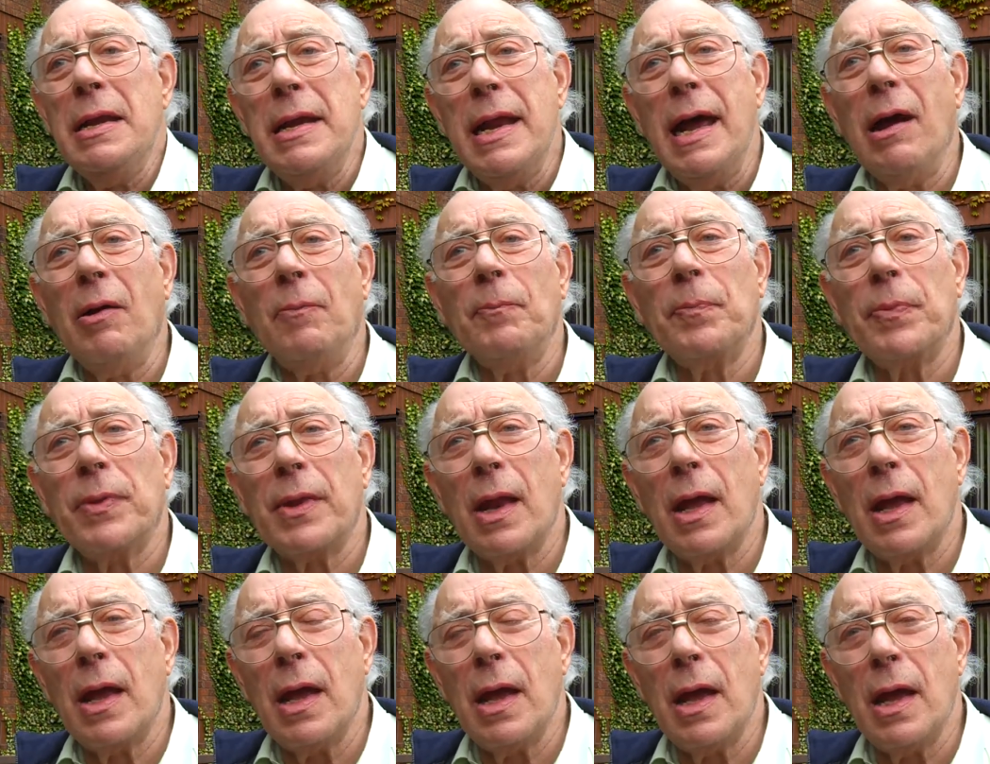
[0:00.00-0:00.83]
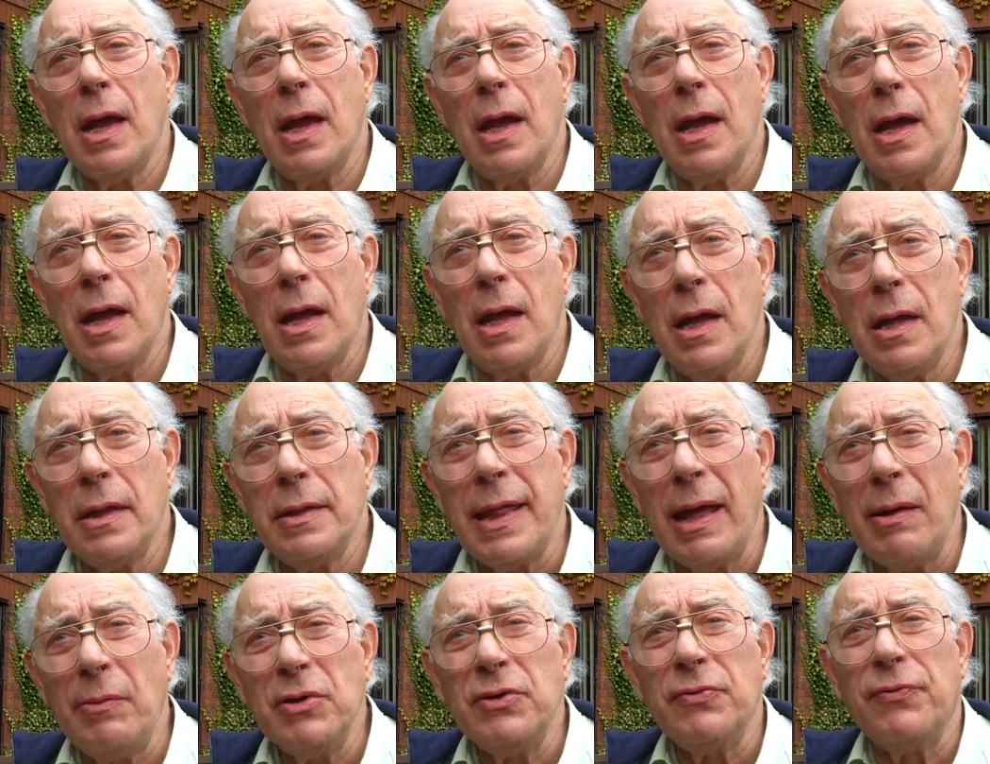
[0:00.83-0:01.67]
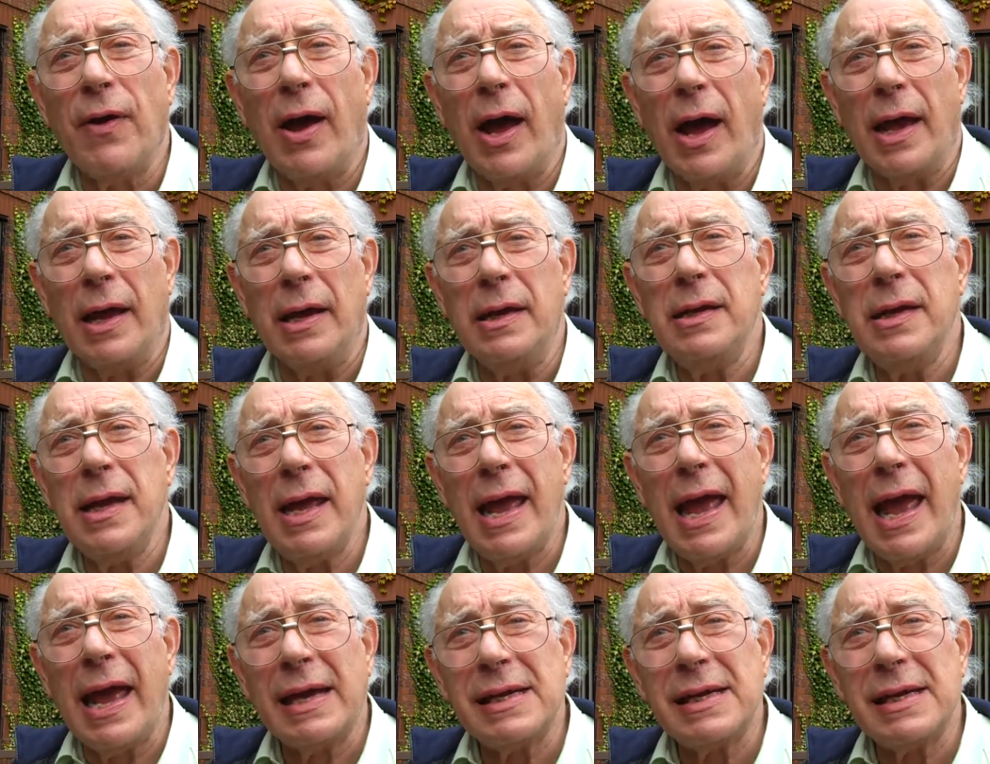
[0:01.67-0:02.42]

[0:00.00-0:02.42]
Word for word: Now, that was fine,